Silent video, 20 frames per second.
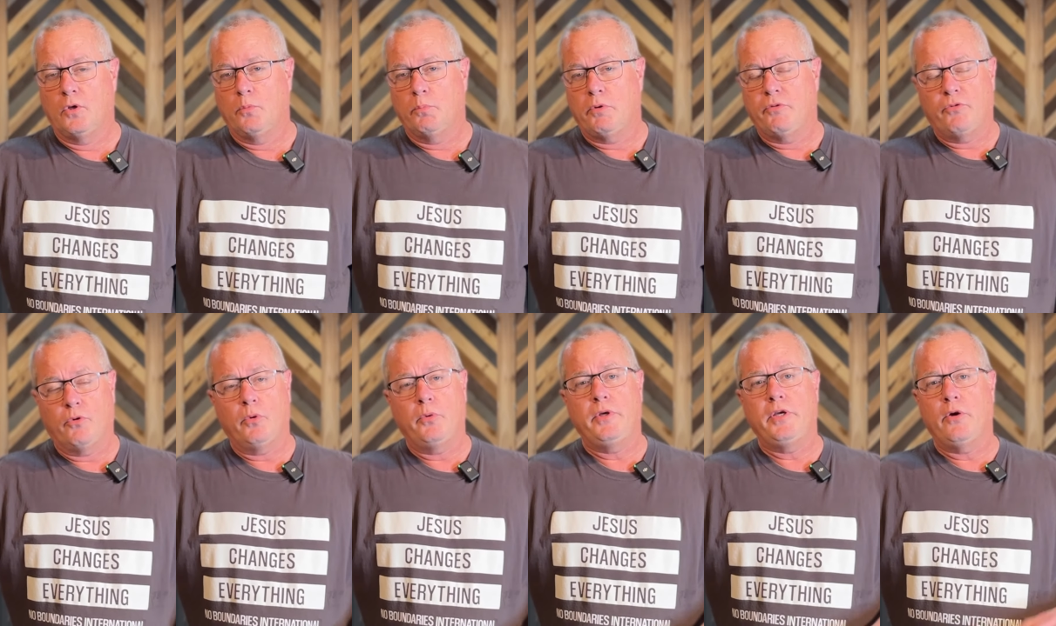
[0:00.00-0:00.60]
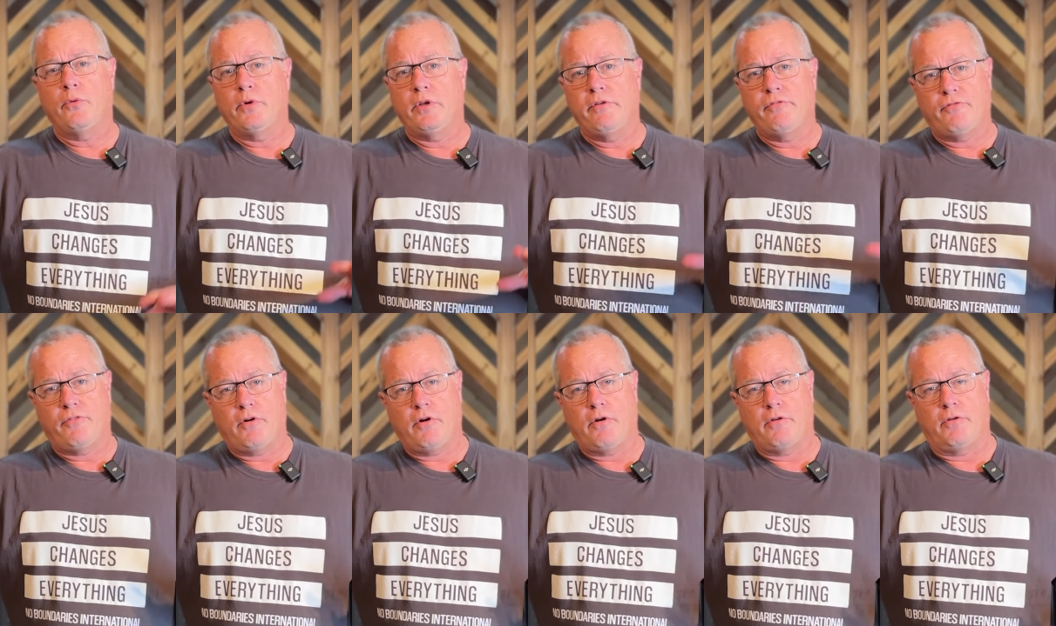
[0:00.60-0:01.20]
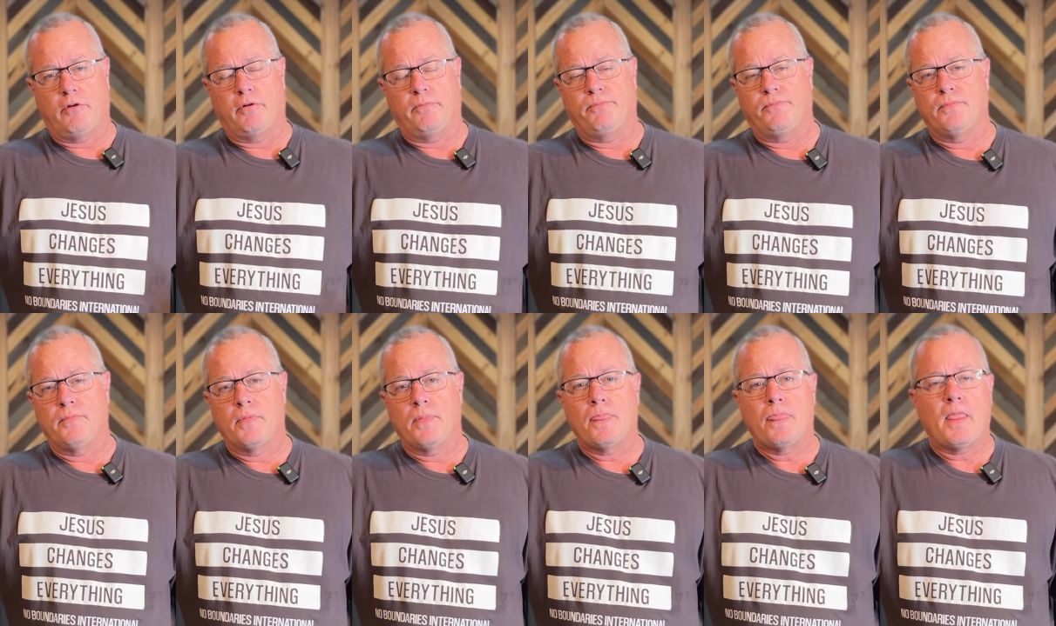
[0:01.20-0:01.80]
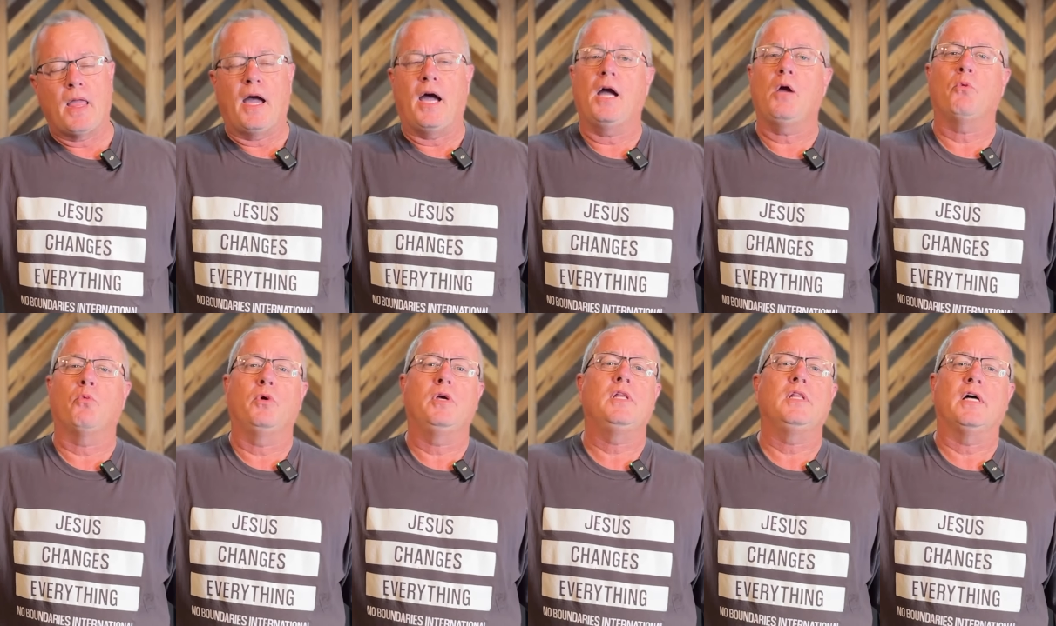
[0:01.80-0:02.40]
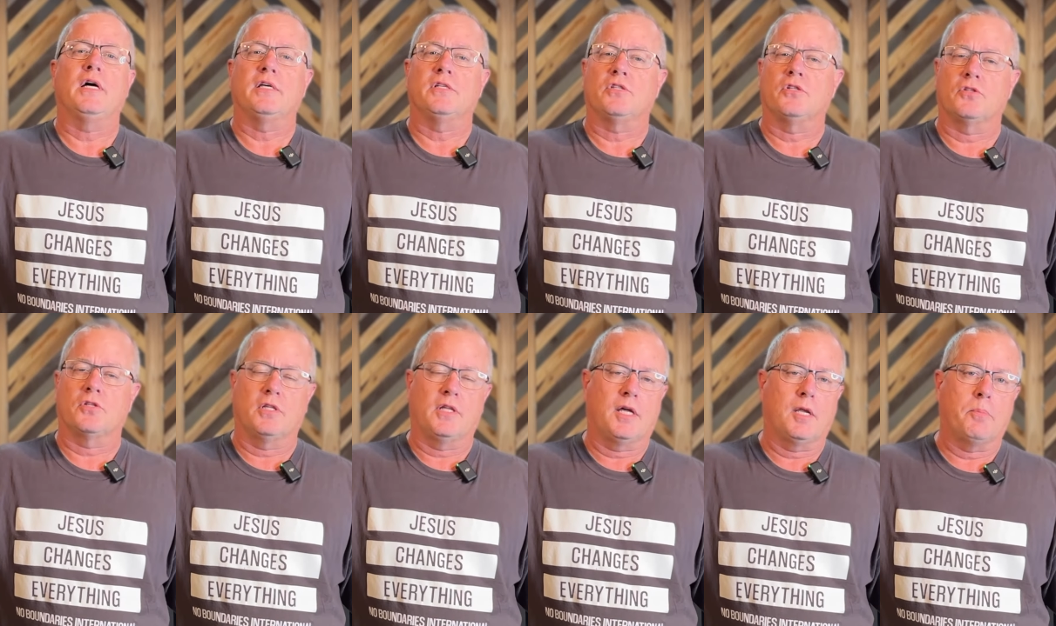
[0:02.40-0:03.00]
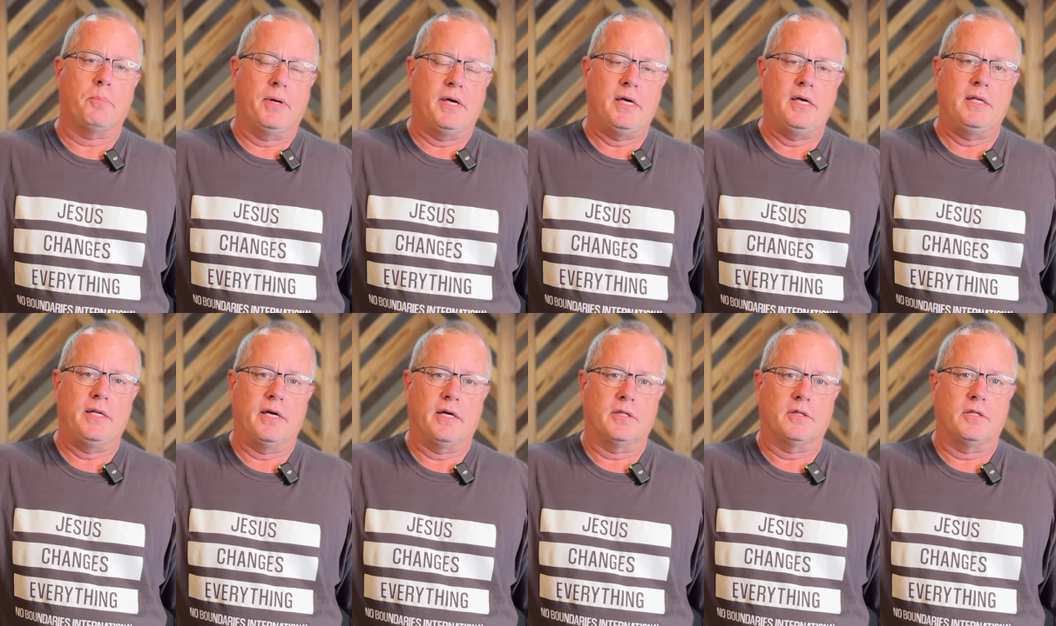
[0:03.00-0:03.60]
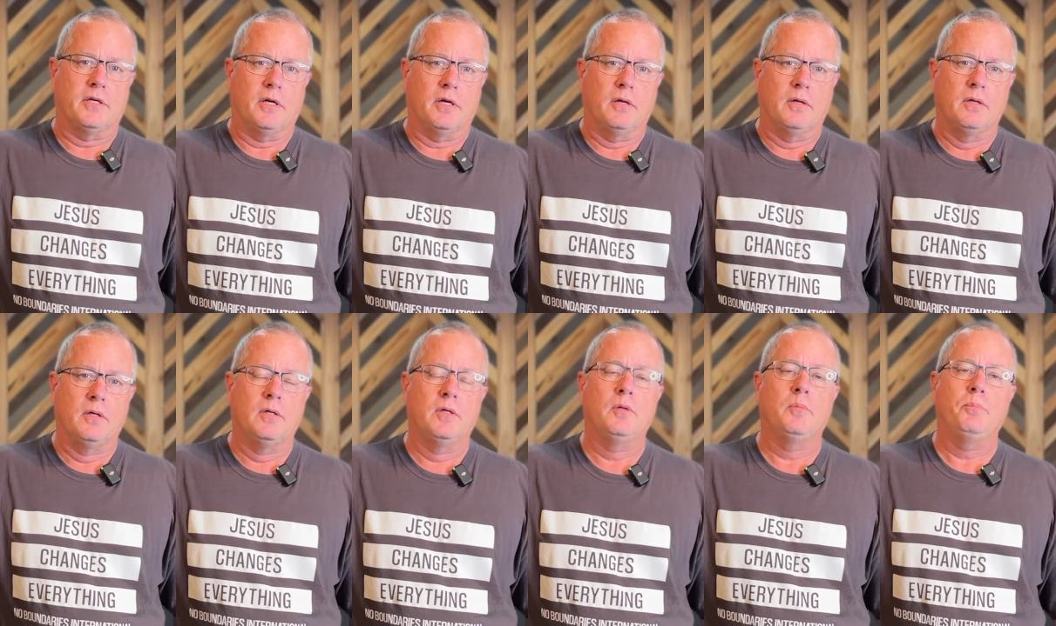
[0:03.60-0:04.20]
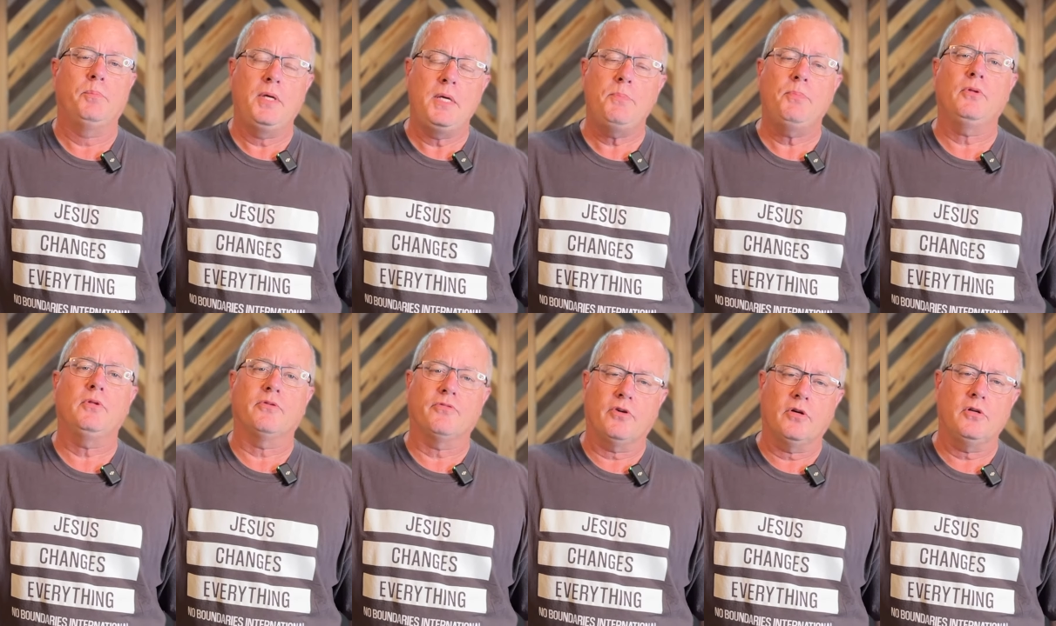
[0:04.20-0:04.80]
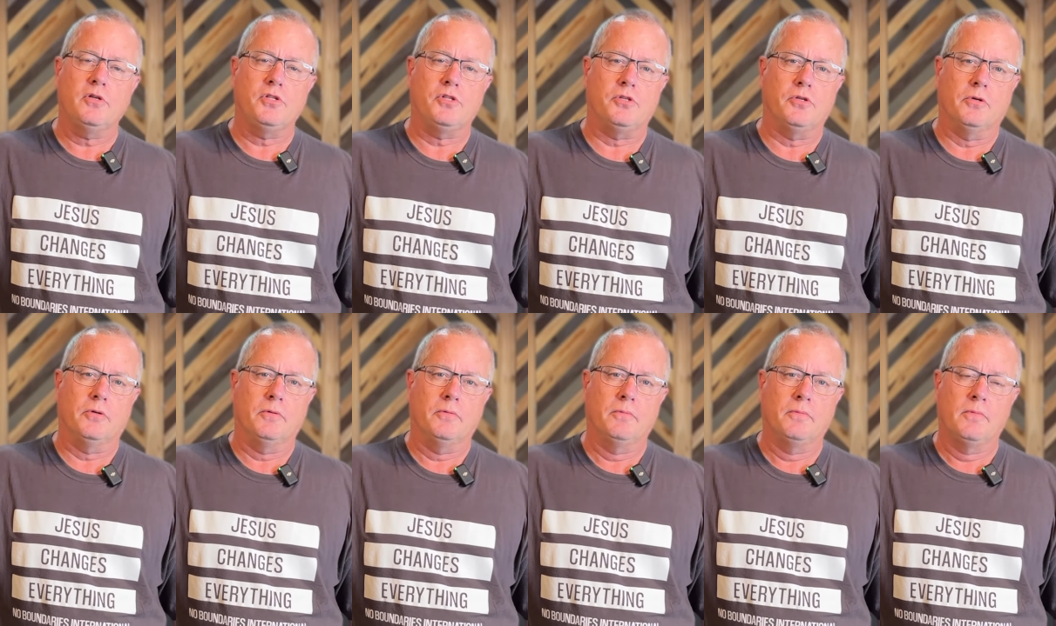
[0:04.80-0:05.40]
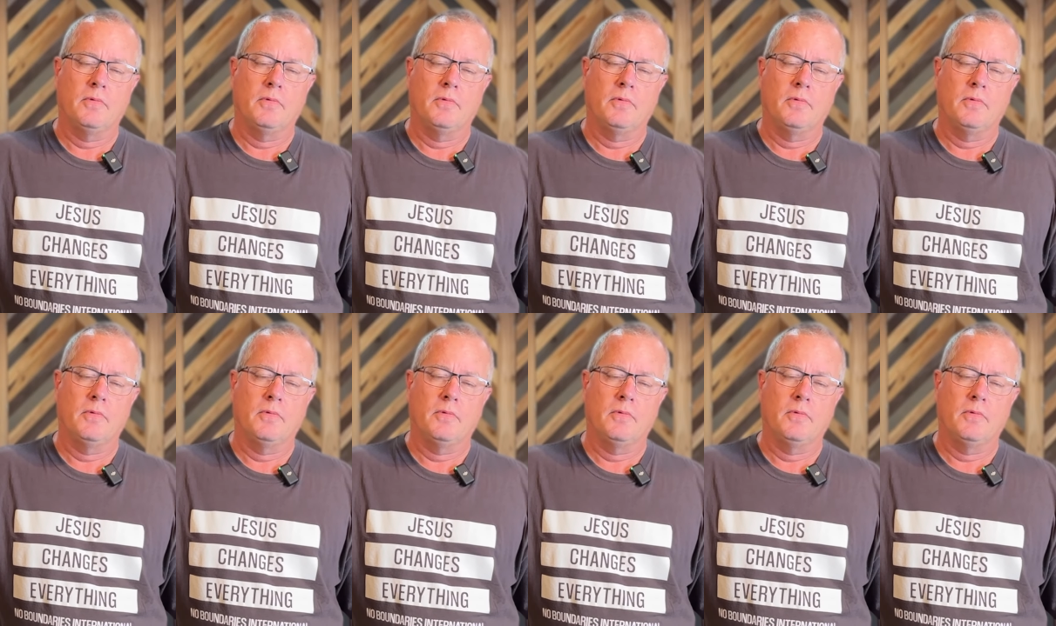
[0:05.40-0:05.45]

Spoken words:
Before we go any farther, I realize there's a lot of pain out there. People have hurt you.